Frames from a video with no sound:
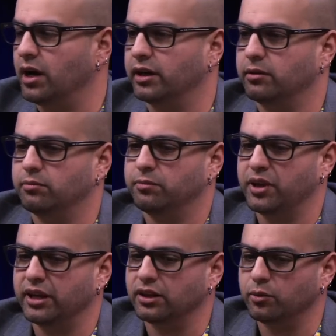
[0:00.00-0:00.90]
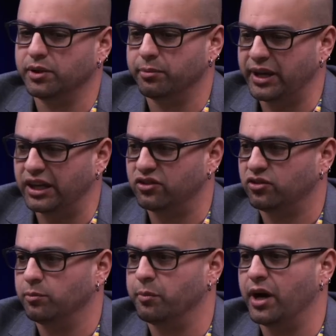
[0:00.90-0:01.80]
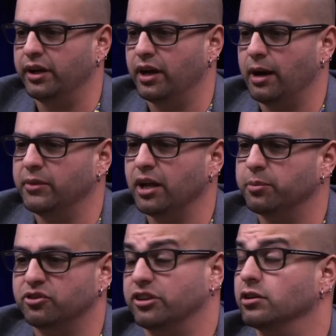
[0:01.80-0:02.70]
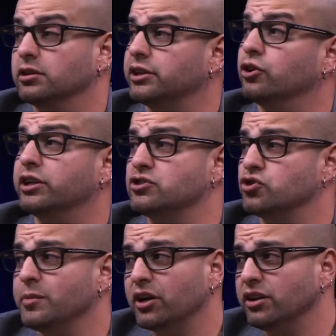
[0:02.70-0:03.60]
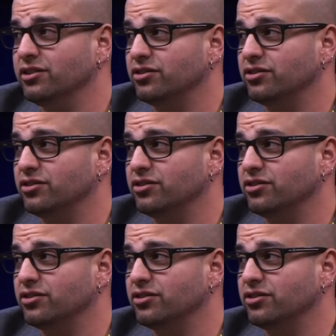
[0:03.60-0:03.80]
I can play a little bit of bass, but I'm not a particularly good instrumentalist.